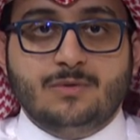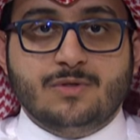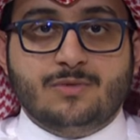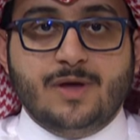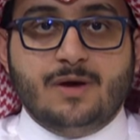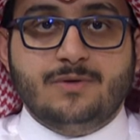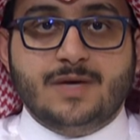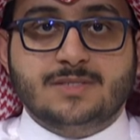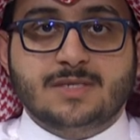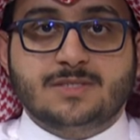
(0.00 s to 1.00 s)
with
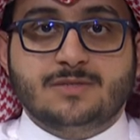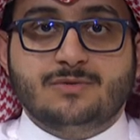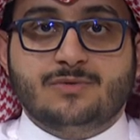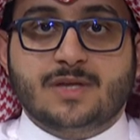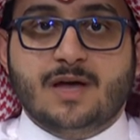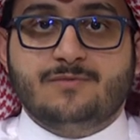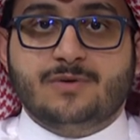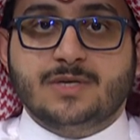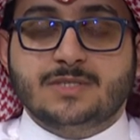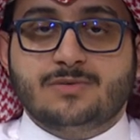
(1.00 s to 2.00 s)
362
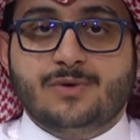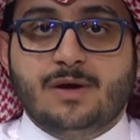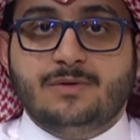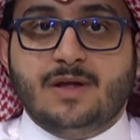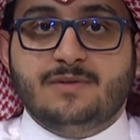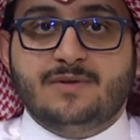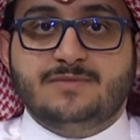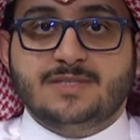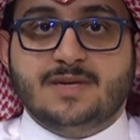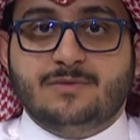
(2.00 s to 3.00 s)
recoveries,
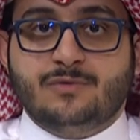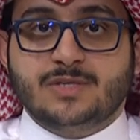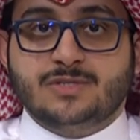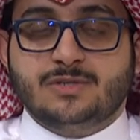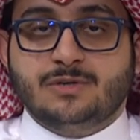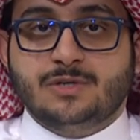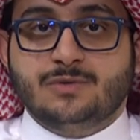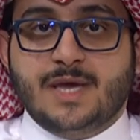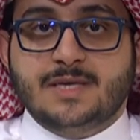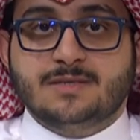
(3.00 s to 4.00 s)
357 registered new
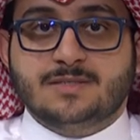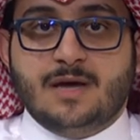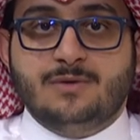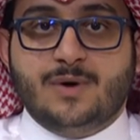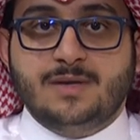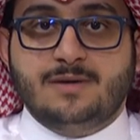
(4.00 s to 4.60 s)
cases, and one